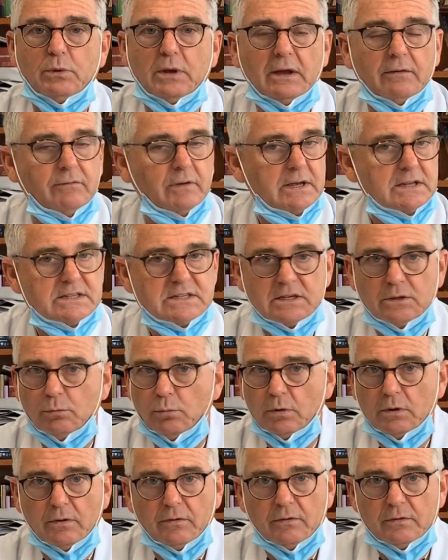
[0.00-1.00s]
We have not seen
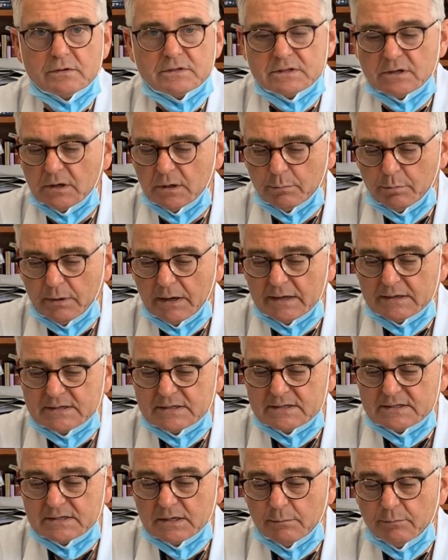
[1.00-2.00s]
one of those in our
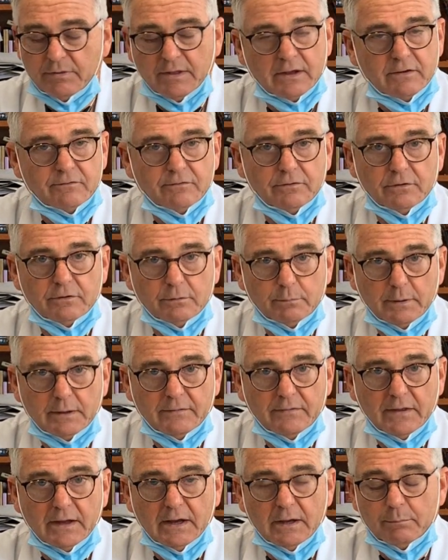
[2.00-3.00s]
practice. I'm thankful
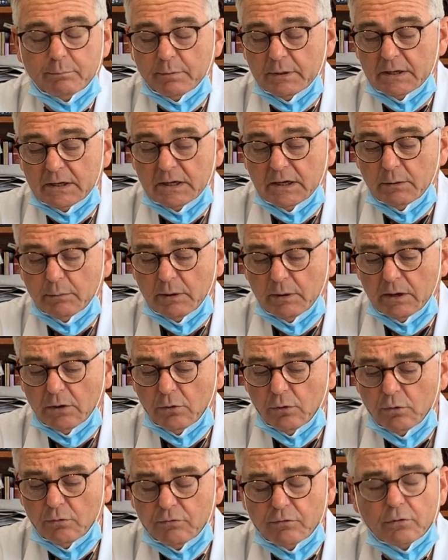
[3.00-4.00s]
about that. But anyway,
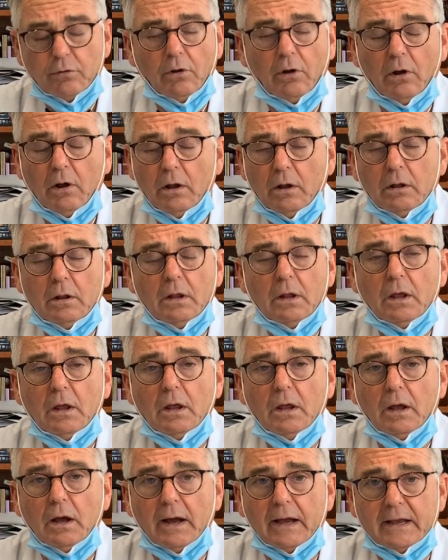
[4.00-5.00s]
overall,
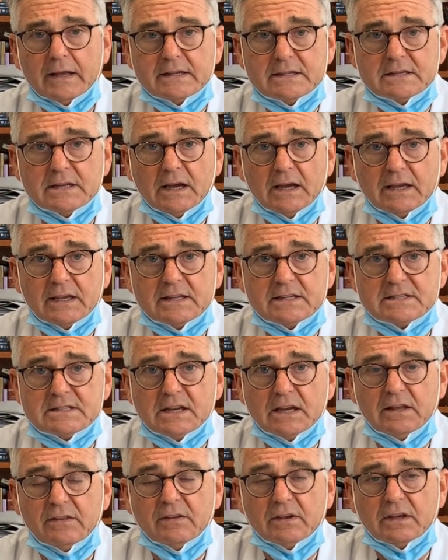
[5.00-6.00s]
I can
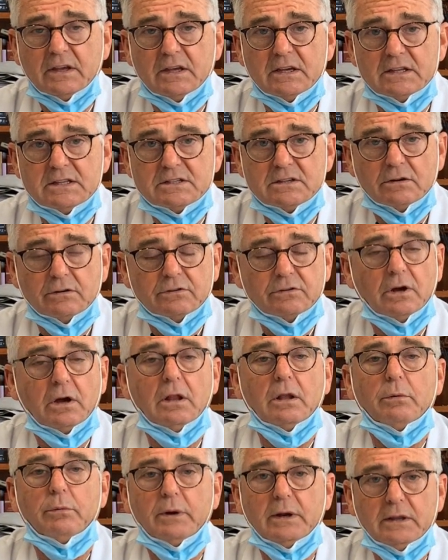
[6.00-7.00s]
say that kids are
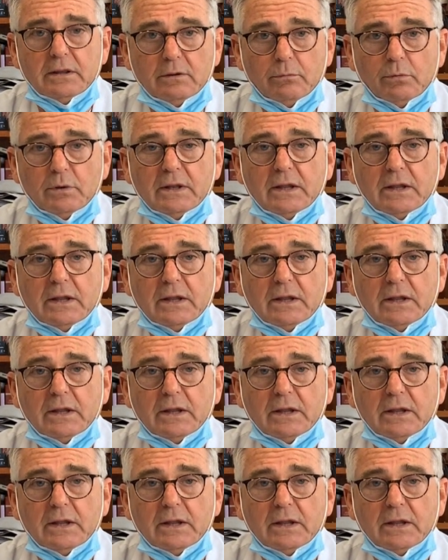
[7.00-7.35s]
tolerating